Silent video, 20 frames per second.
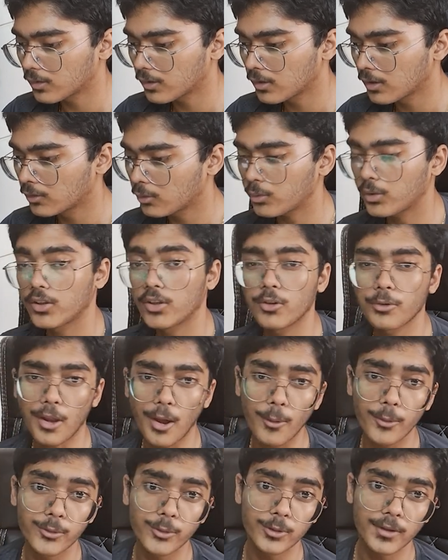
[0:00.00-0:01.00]
So this is how
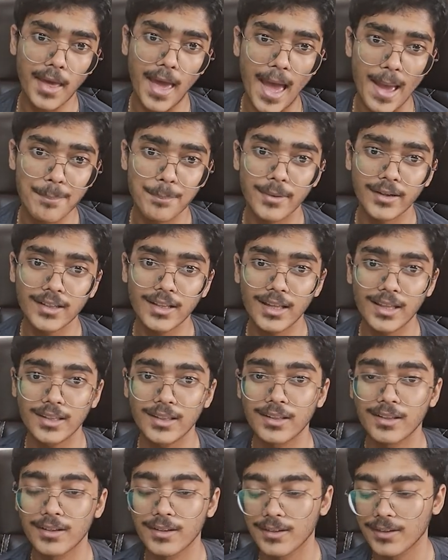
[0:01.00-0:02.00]
it's gonna happen in.
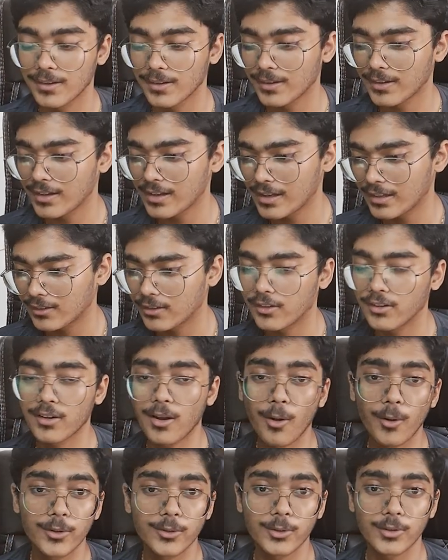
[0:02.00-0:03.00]
This is how
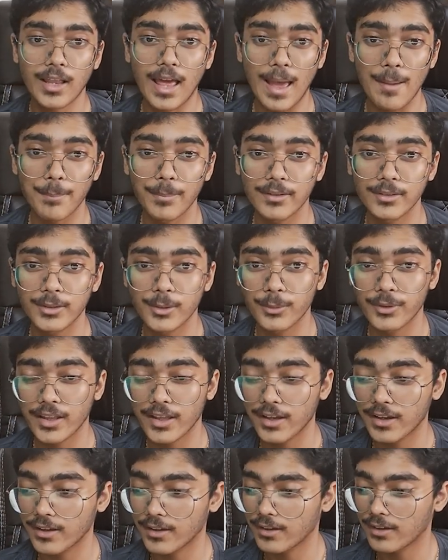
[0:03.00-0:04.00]
it's gonna happen
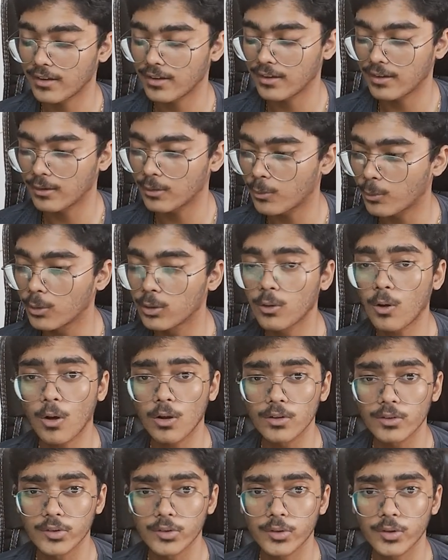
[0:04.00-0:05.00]
during cold
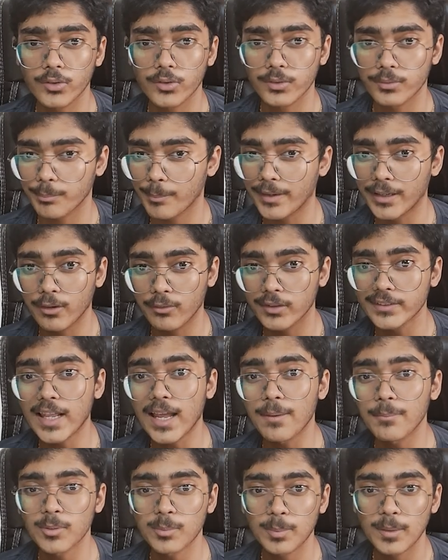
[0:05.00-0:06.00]
calls, because many of the
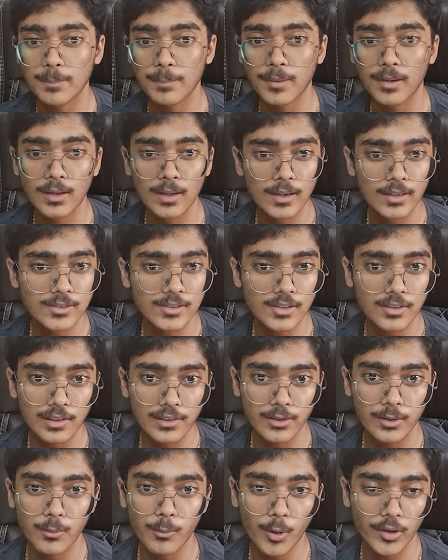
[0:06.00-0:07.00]
times people just listen
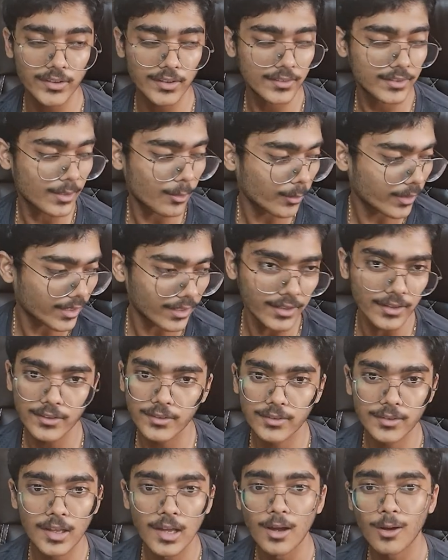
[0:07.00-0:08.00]
to the voice and say, okay, he's
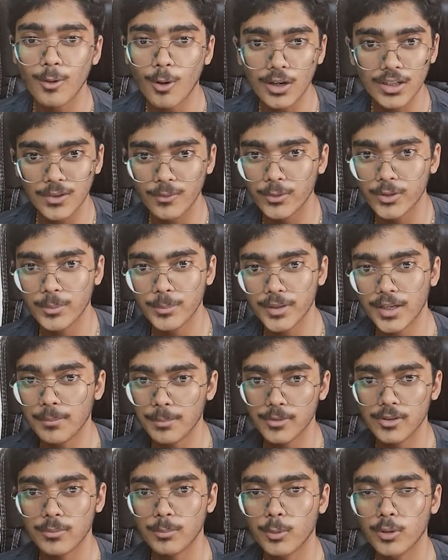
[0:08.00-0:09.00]
calling for something. Let me
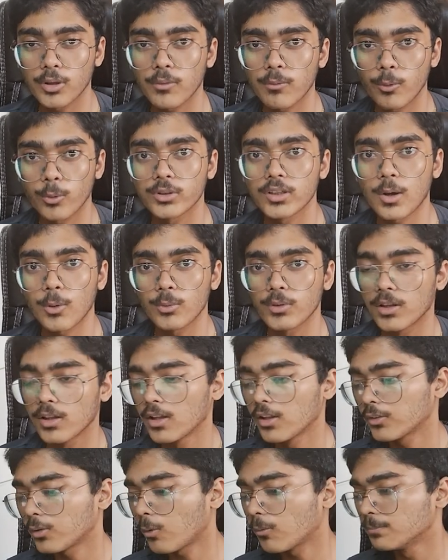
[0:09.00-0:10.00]
just put the phone down.
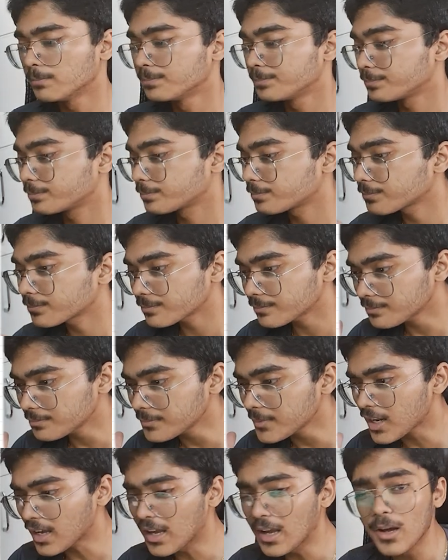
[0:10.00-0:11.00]
So
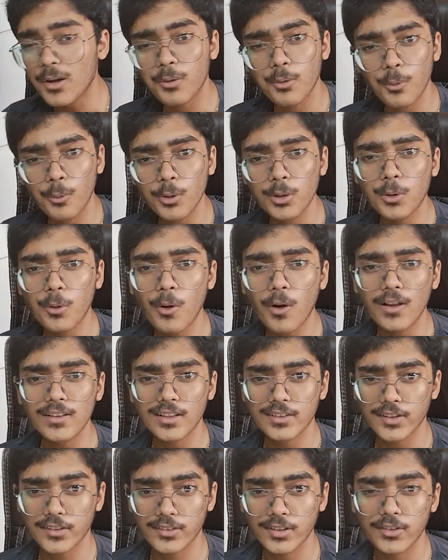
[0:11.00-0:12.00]
cold call, the
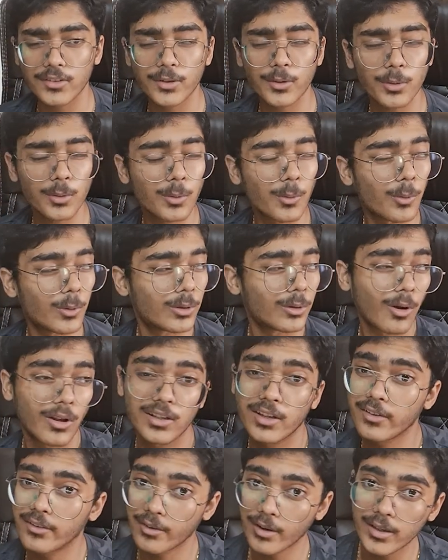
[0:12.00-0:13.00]
success rate on cold call
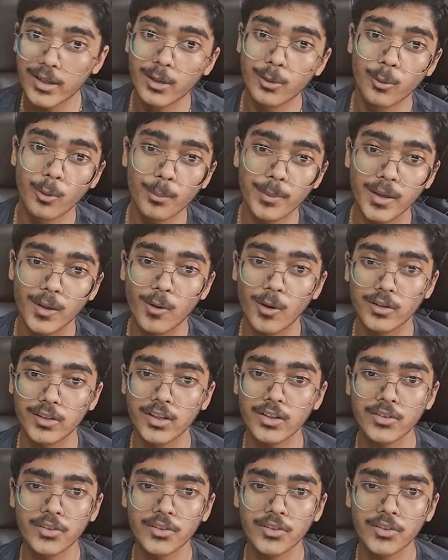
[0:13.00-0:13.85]
is really low, being honest.